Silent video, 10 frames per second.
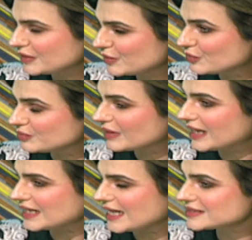you know,
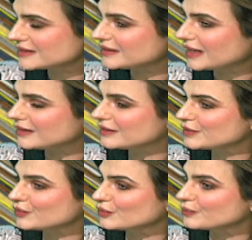as in,
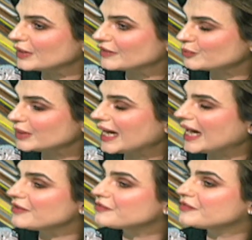you know, if we
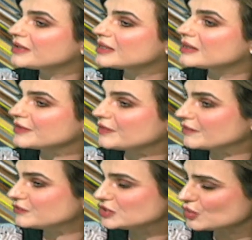have,
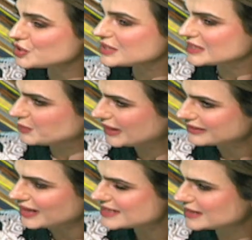if not just
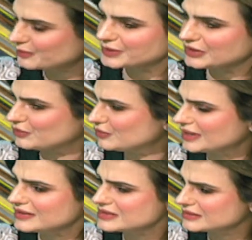Imran Khan sir, but you know,
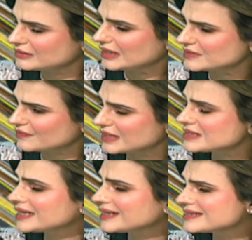there is, as far
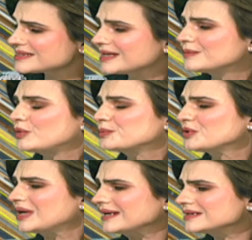as, like I said,
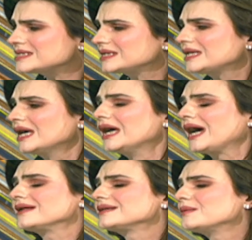popularity
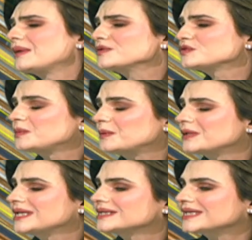and the amount of
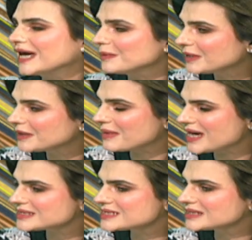people that can be
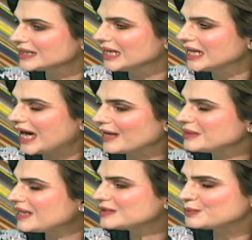amassed. I
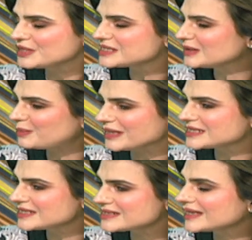mean, other political
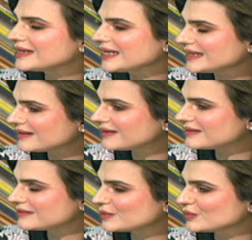parties can, like,
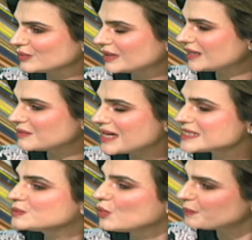you know, can
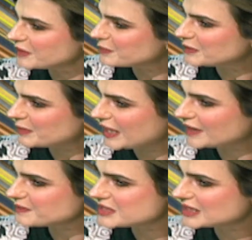amass more people
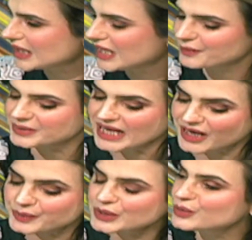perhaps. But
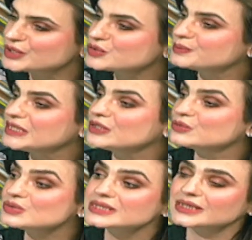are we going to be
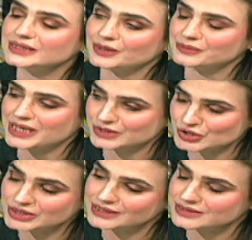using them as
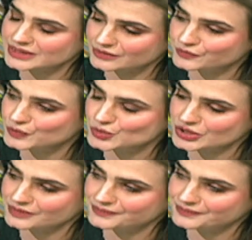shields in the future?